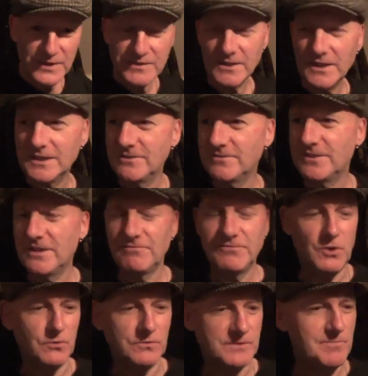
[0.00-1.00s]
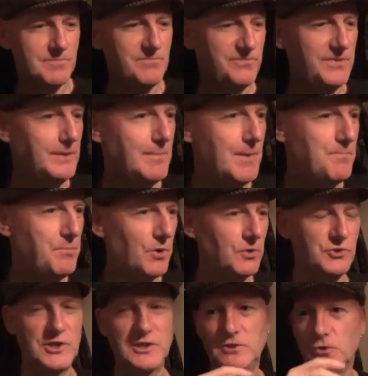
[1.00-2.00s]
It's like if I've got some filming
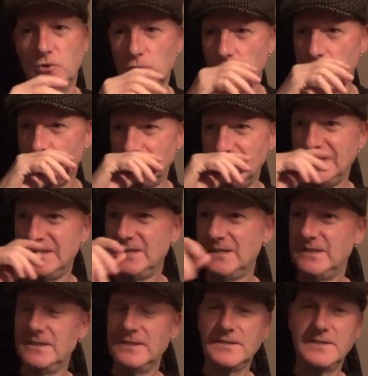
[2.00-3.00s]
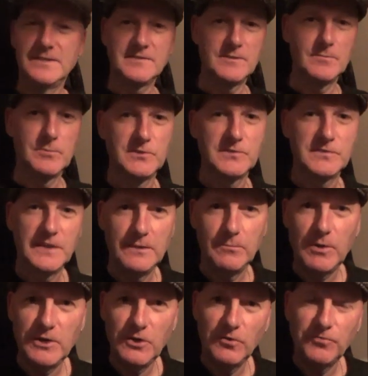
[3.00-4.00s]
project going and someone will
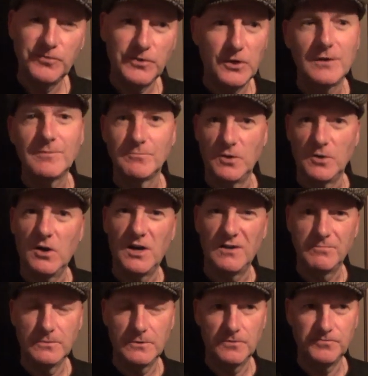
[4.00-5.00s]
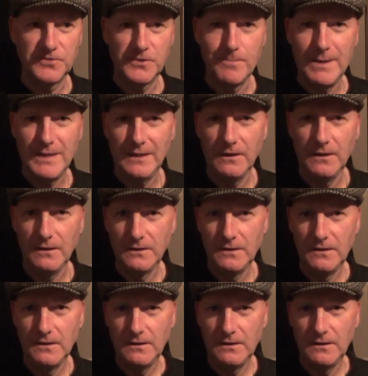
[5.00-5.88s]
say, well, you're off to, I'm off to the mental.